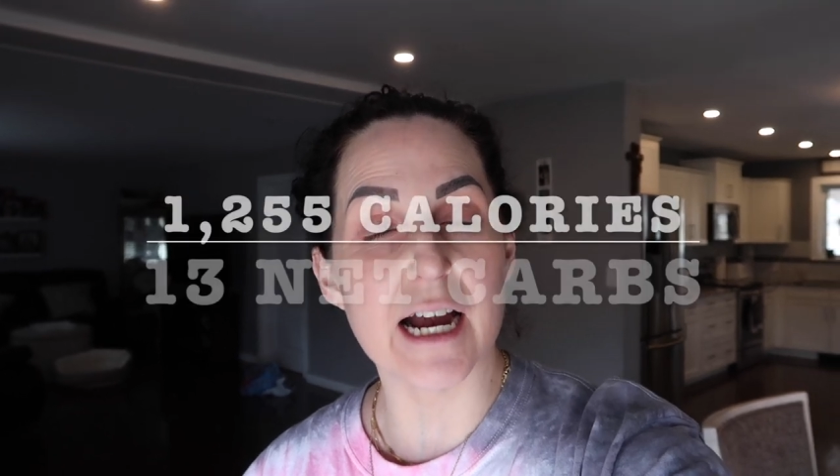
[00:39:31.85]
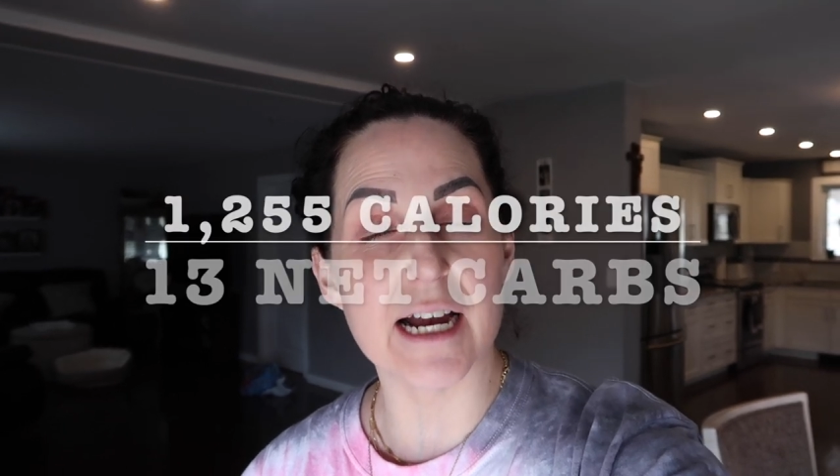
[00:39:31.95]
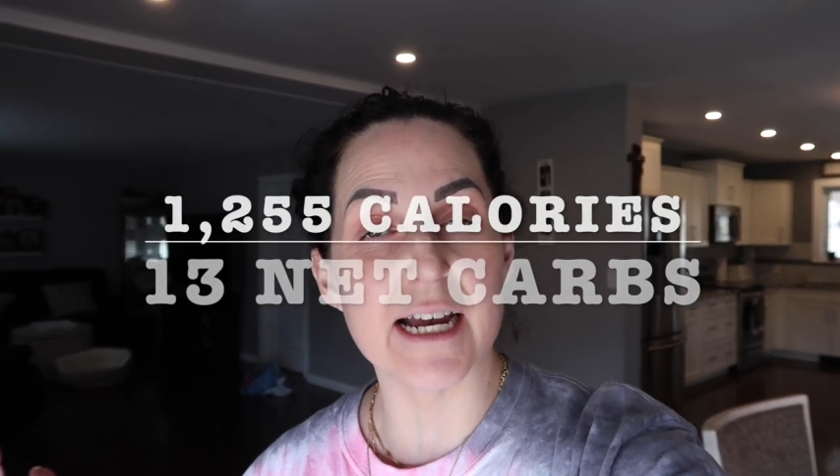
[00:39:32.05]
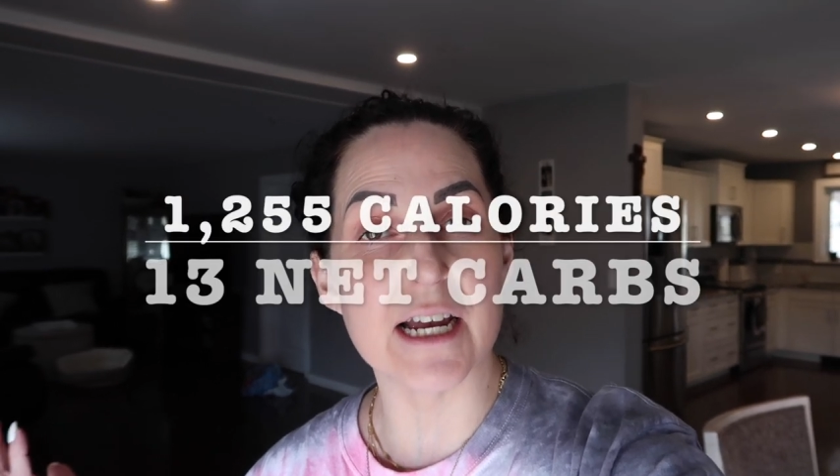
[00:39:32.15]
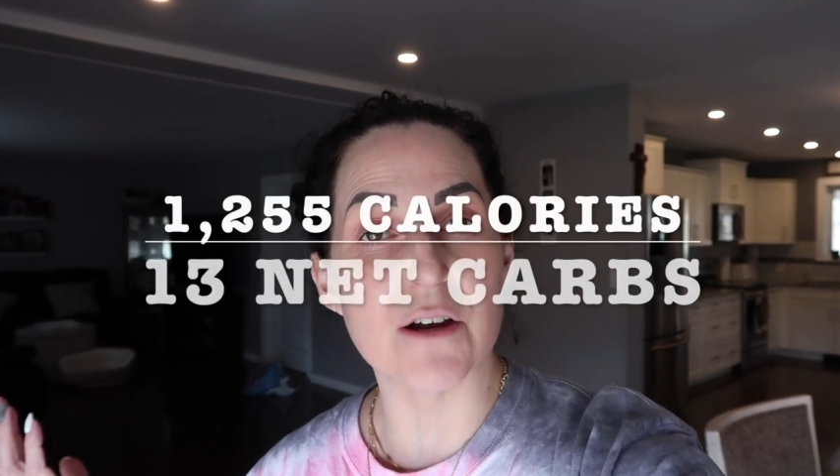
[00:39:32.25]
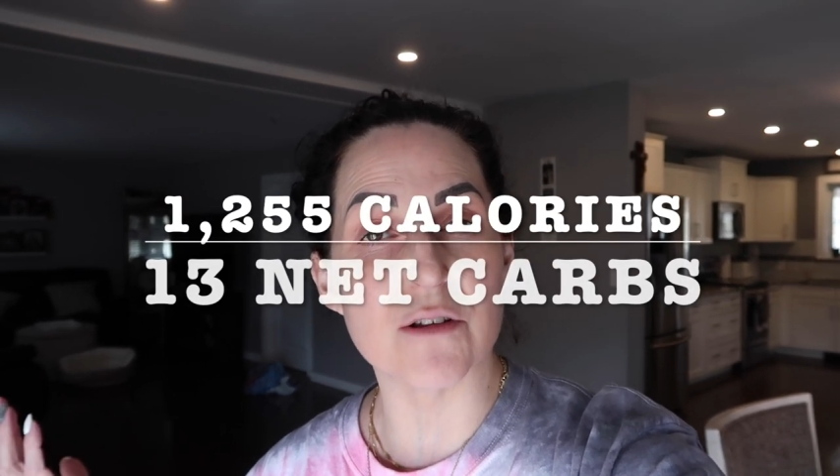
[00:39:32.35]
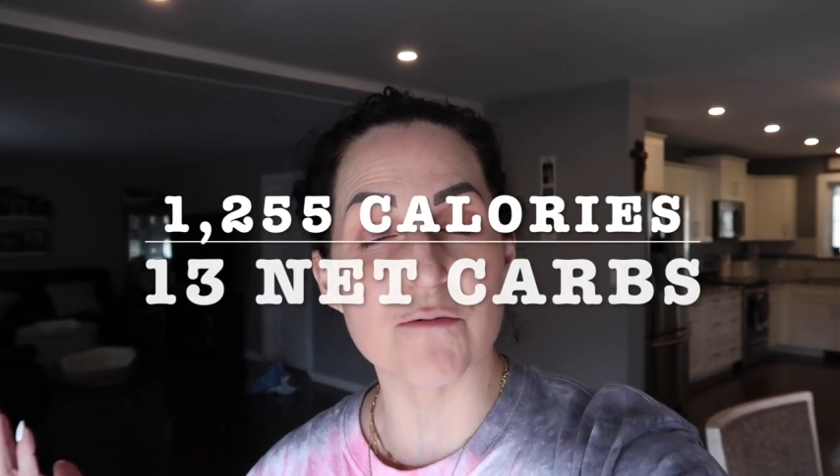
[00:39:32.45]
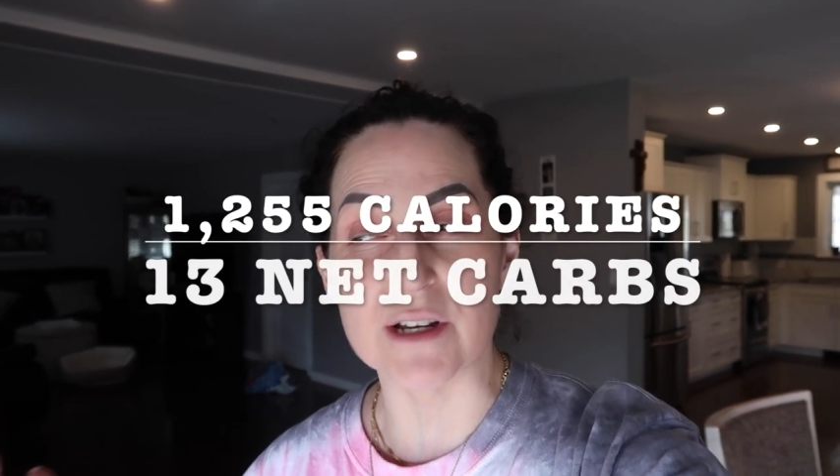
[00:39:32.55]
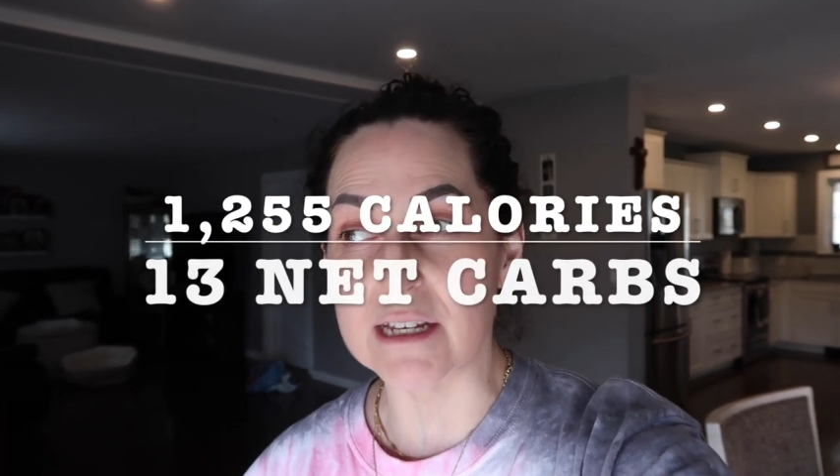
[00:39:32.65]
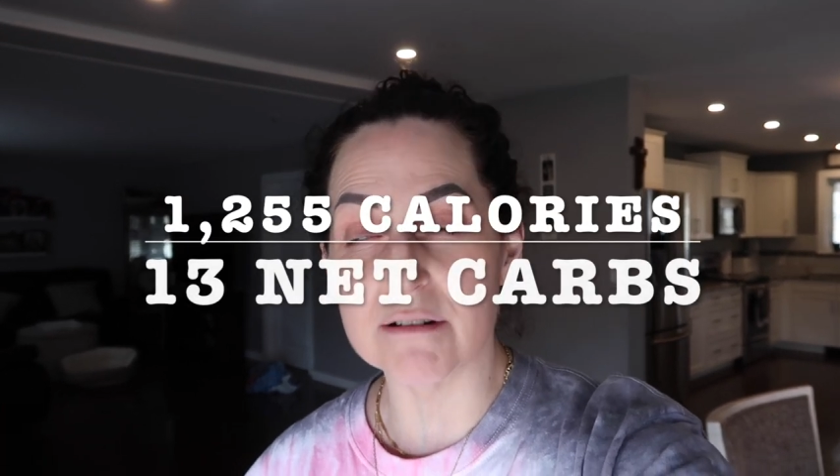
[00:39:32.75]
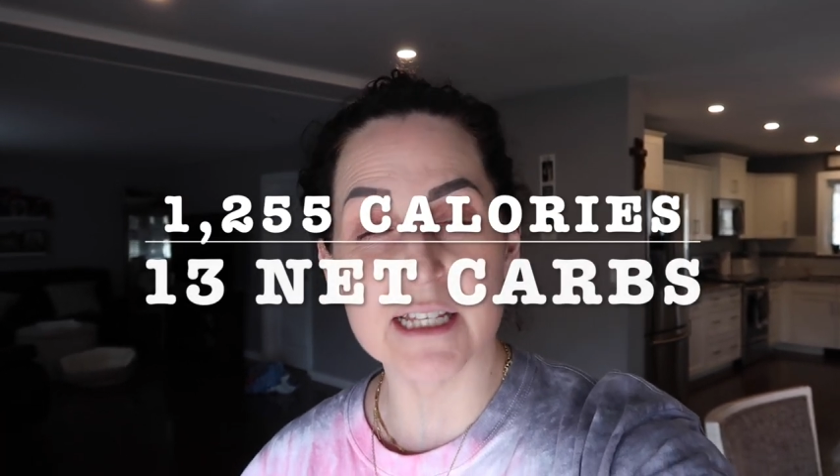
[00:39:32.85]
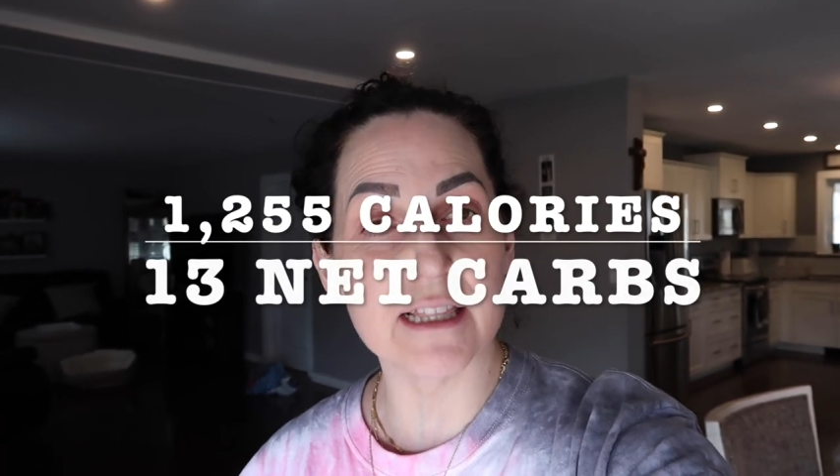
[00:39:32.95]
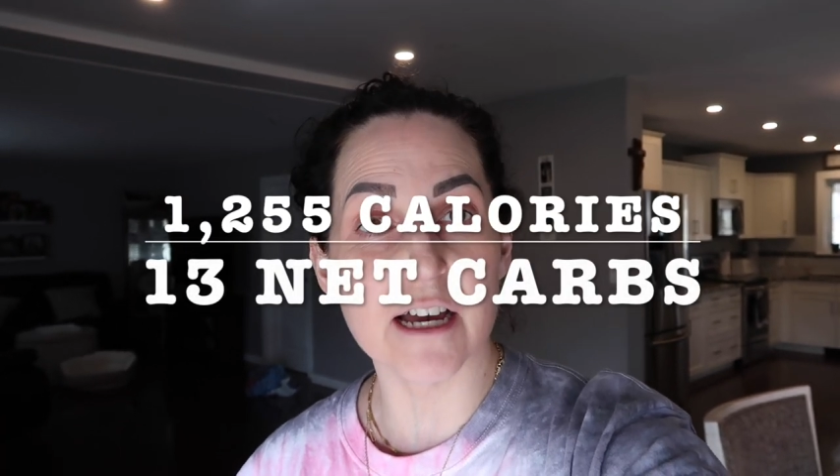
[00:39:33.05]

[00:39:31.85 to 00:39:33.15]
I really, really